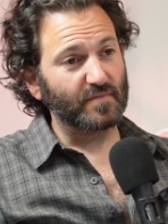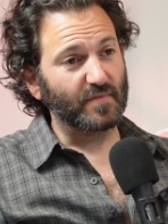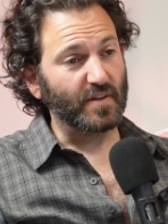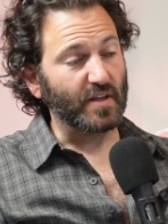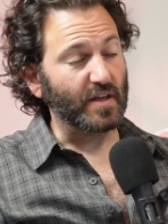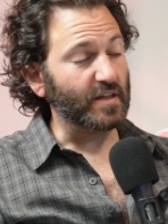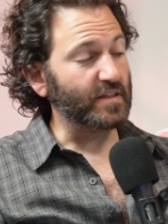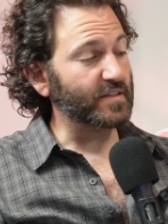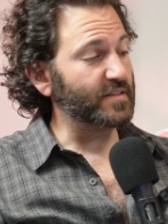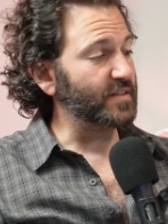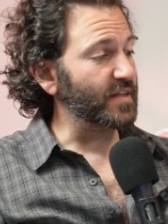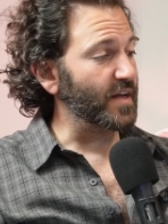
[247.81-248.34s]

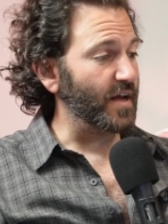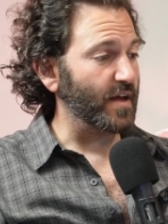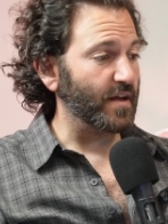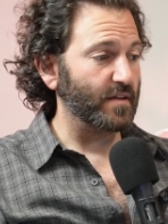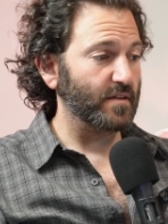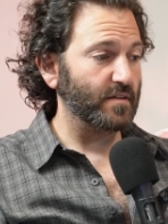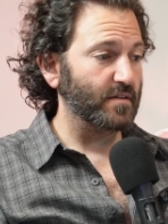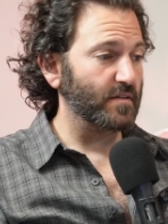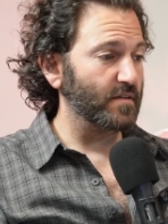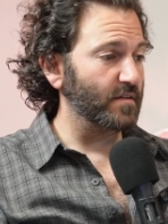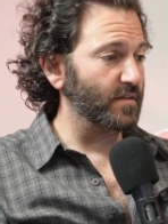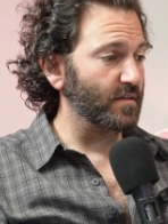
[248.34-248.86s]
Things that
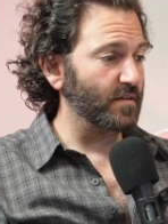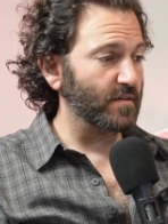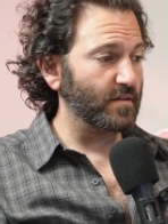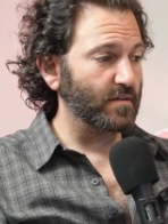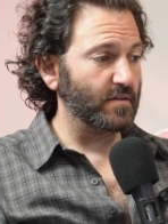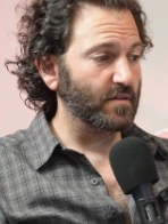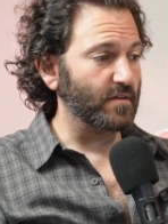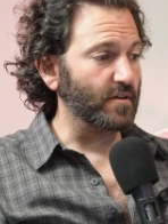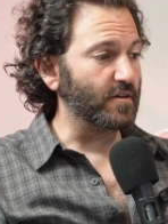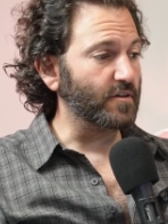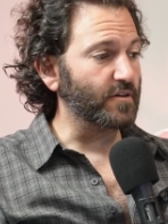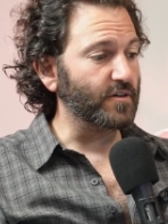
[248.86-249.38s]

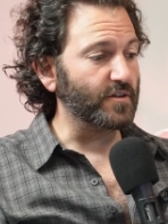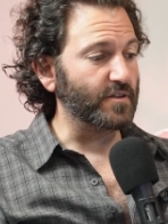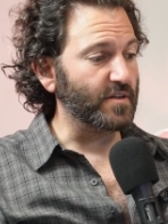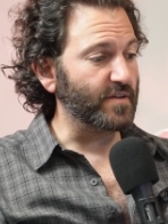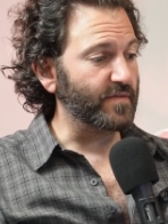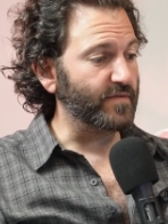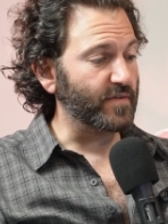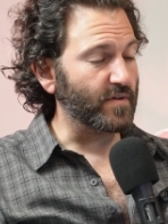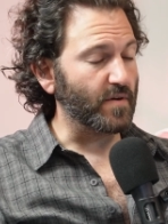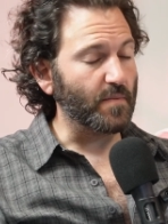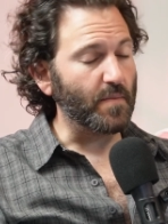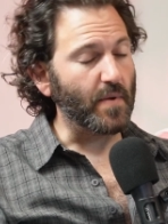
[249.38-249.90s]
you couldn't
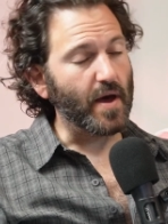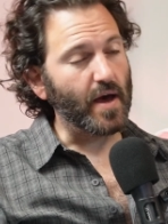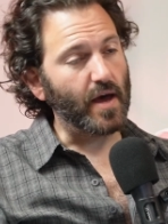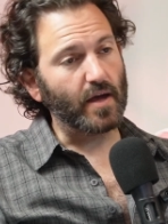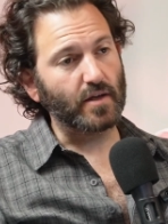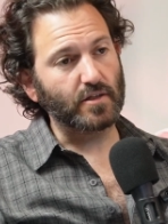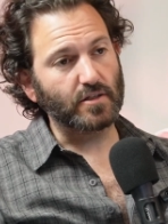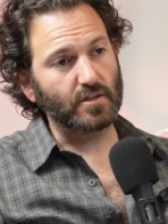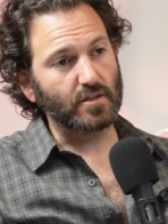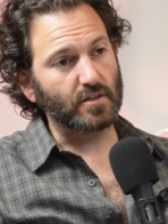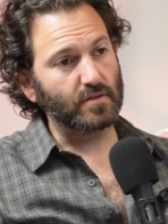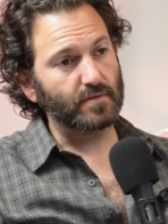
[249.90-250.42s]
even
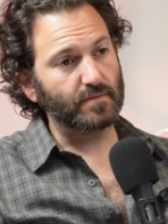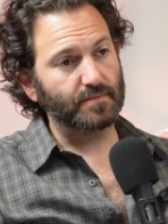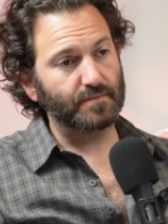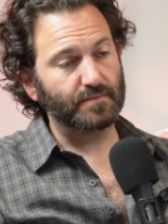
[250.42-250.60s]
imagine.